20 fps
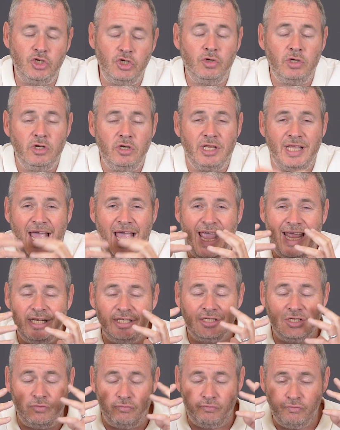You can get
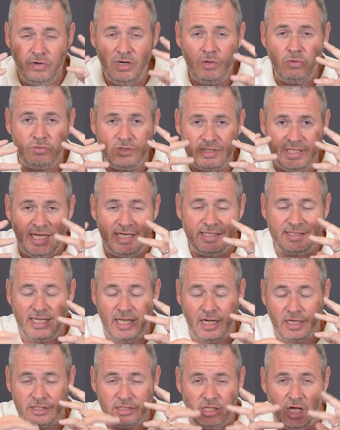into real
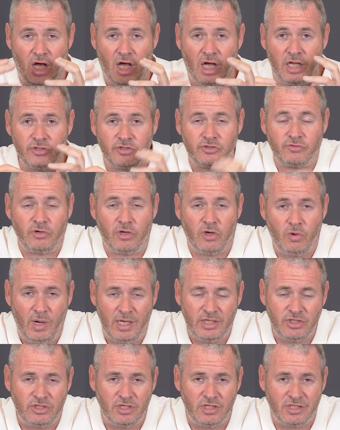detail and start answering
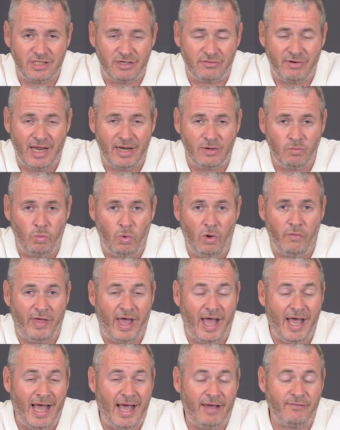questions around what
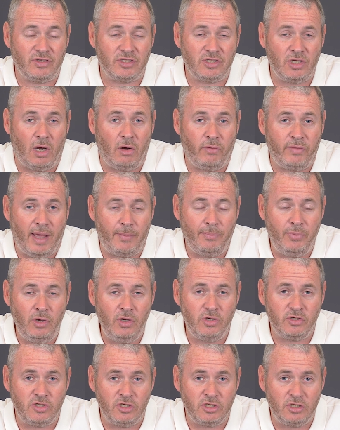that avatar or that
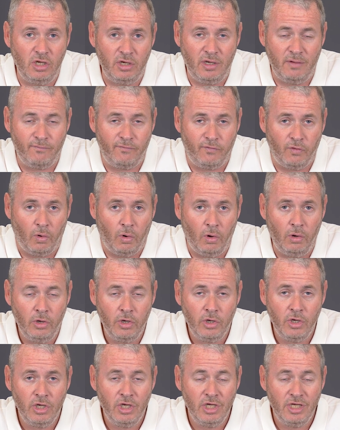person is looking for
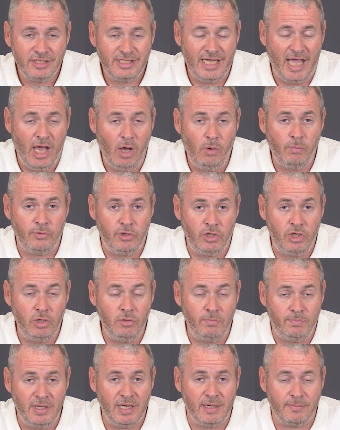to help you
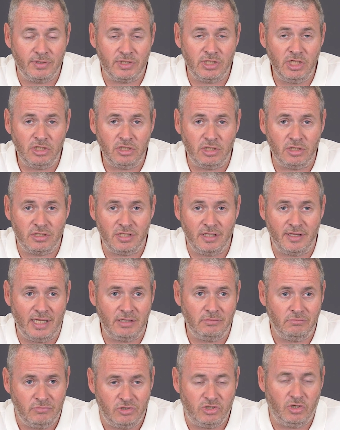be in a position to
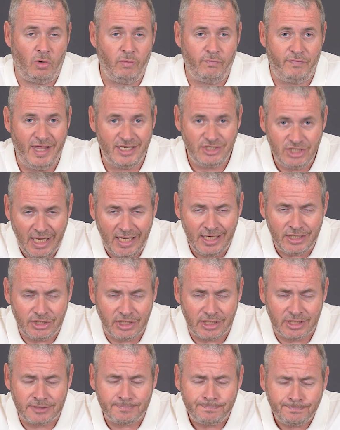then solve their
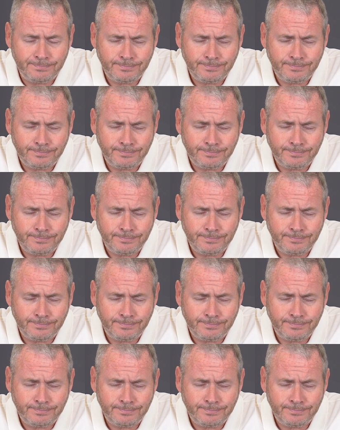challenges.